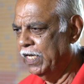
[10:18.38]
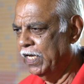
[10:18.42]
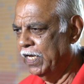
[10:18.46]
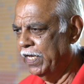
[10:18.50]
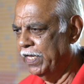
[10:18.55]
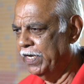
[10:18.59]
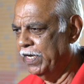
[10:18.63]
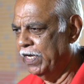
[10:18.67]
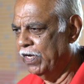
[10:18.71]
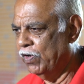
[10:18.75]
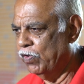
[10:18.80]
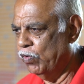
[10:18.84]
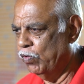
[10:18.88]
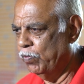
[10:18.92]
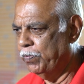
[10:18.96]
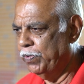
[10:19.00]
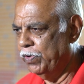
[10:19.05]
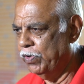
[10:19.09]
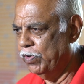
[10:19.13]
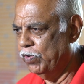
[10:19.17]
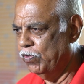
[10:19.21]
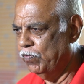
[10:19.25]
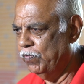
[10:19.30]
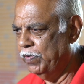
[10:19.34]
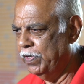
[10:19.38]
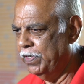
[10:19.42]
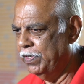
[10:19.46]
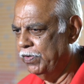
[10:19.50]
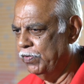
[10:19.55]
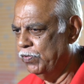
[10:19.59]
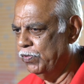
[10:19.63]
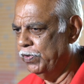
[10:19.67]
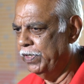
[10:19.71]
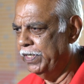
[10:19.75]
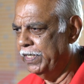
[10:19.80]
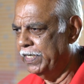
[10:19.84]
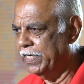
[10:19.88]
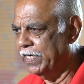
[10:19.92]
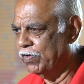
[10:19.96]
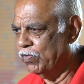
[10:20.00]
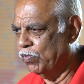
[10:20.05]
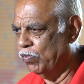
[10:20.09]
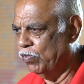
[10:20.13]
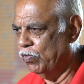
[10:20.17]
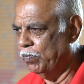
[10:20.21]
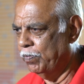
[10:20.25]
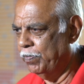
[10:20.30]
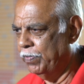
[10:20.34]
and I hope you will do it at
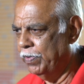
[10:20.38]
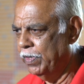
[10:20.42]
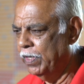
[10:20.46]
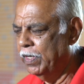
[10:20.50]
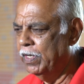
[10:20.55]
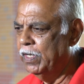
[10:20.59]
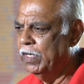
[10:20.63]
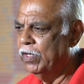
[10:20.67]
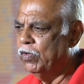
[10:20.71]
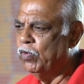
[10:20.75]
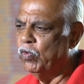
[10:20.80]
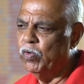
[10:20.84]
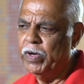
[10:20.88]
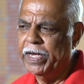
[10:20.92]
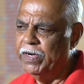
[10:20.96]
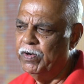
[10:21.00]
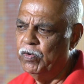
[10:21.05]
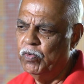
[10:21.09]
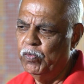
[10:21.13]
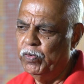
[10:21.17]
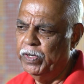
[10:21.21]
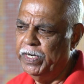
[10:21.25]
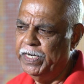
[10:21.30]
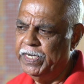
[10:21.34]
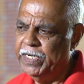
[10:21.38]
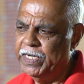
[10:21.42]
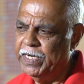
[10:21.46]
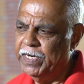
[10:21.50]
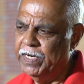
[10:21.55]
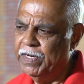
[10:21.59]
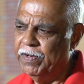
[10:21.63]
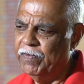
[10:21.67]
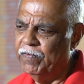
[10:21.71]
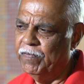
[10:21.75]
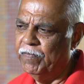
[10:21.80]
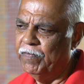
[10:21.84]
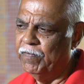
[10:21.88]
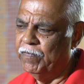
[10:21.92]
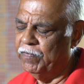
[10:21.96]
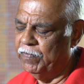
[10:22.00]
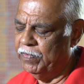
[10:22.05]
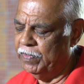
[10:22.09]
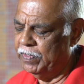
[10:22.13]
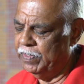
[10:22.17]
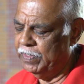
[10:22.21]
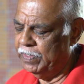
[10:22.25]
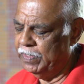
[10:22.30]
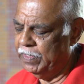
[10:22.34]
home. You can do it
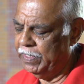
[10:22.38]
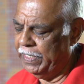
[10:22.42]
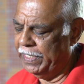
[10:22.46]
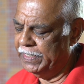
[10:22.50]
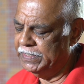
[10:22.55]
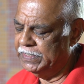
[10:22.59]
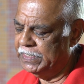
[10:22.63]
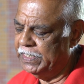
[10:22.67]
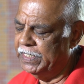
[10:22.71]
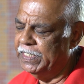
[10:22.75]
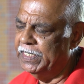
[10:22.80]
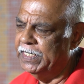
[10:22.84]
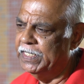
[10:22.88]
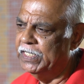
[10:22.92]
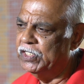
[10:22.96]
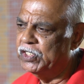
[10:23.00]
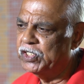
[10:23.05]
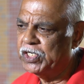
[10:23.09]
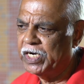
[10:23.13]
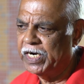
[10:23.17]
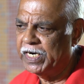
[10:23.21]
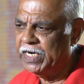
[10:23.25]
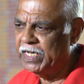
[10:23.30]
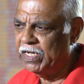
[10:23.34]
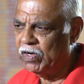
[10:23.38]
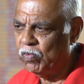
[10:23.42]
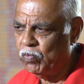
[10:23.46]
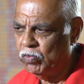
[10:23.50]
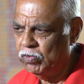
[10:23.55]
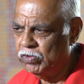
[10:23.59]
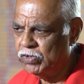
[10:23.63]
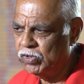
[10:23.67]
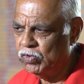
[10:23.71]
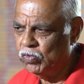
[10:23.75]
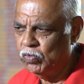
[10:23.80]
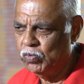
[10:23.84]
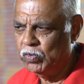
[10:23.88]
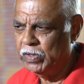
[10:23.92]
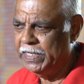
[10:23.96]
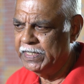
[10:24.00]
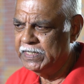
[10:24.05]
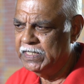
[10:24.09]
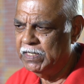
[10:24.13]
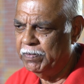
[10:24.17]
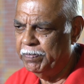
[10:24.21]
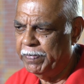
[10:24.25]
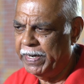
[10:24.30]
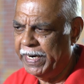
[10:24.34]
as a starter also,
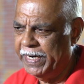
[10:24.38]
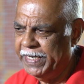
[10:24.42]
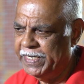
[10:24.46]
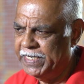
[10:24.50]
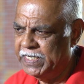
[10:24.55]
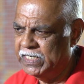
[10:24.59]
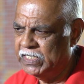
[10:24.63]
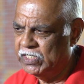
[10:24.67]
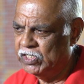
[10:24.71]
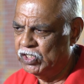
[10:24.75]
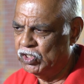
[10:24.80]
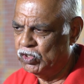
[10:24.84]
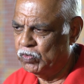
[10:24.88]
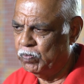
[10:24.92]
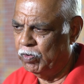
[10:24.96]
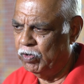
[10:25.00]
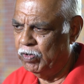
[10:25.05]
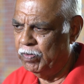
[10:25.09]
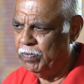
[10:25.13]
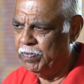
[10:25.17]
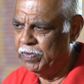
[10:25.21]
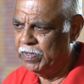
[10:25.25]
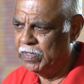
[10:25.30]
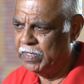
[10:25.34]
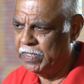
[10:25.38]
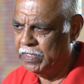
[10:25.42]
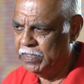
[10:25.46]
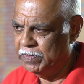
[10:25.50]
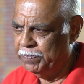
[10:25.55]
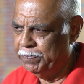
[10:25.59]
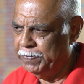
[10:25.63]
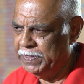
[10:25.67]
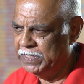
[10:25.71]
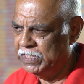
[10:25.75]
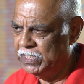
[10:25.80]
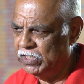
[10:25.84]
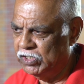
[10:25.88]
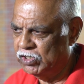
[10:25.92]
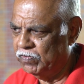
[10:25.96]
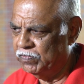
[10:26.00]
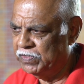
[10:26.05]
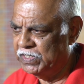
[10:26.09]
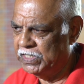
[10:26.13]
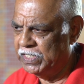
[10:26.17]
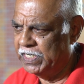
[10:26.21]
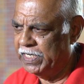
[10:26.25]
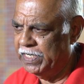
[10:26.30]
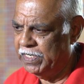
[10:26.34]
as a bite, small pieces
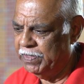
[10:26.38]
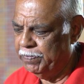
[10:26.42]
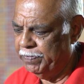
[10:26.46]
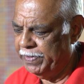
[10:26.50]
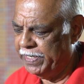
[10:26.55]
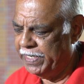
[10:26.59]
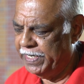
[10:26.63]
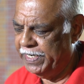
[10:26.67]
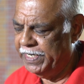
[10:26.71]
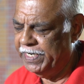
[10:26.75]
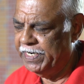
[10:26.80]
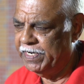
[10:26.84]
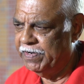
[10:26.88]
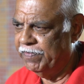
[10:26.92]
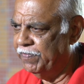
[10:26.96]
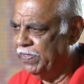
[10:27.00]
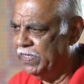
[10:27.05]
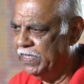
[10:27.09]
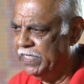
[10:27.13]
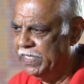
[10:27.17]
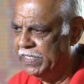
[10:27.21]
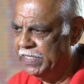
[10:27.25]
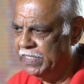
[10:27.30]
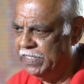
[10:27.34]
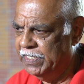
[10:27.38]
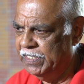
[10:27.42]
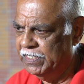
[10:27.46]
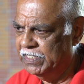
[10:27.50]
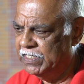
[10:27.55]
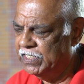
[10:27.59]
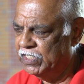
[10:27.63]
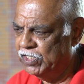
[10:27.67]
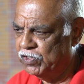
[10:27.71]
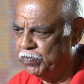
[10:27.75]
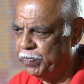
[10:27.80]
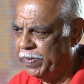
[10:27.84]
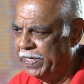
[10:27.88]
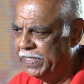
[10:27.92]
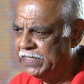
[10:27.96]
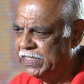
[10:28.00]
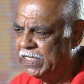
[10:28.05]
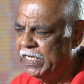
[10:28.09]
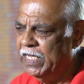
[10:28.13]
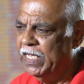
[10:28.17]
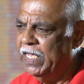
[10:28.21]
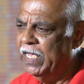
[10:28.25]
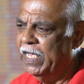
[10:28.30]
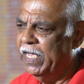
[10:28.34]
of chicken marinated with this spice,
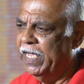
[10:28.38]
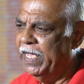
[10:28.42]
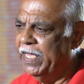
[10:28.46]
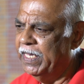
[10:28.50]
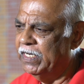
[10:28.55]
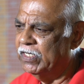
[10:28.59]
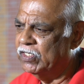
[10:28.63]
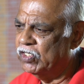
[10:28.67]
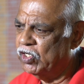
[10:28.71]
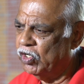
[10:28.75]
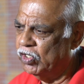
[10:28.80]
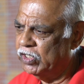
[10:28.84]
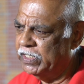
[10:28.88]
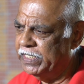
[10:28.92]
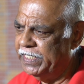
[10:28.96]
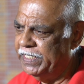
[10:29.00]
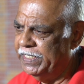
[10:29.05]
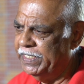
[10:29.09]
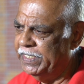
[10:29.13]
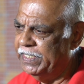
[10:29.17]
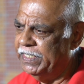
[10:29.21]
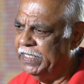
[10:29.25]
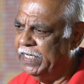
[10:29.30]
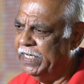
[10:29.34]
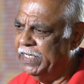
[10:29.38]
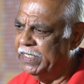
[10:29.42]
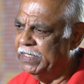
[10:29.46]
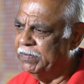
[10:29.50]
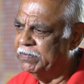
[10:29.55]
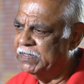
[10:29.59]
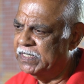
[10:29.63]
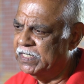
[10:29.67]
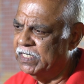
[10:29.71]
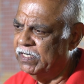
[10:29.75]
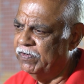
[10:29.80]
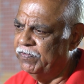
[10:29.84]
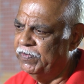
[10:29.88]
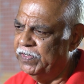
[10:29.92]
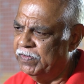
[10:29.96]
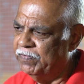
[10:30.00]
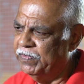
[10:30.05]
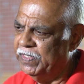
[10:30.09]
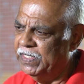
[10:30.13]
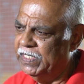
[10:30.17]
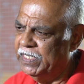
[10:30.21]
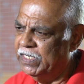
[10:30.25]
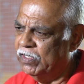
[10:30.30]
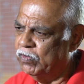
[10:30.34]
and sauteed it and serve it
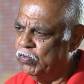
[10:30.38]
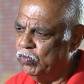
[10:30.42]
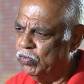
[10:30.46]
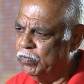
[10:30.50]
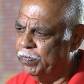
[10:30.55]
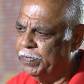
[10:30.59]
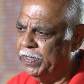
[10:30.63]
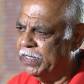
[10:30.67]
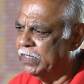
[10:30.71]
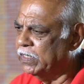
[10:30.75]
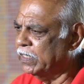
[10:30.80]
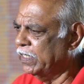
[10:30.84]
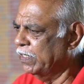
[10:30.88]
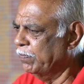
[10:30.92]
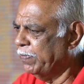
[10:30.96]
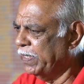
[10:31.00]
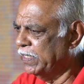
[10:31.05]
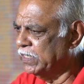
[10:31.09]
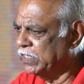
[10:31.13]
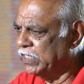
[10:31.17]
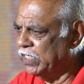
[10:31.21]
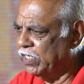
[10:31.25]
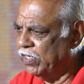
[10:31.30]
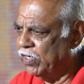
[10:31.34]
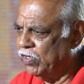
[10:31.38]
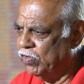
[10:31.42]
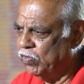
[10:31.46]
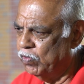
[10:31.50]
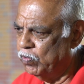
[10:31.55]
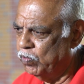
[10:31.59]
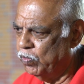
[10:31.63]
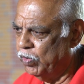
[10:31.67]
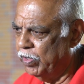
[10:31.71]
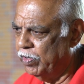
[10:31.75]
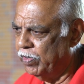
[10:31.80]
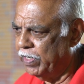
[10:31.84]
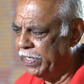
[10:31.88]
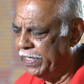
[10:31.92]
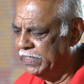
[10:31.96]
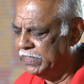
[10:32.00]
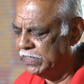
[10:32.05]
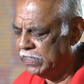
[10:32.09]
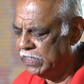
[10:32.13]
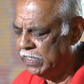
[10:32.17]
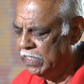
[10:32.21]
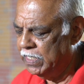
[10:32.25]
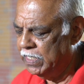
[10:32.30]
with the toothpicks and pass it around to your guests.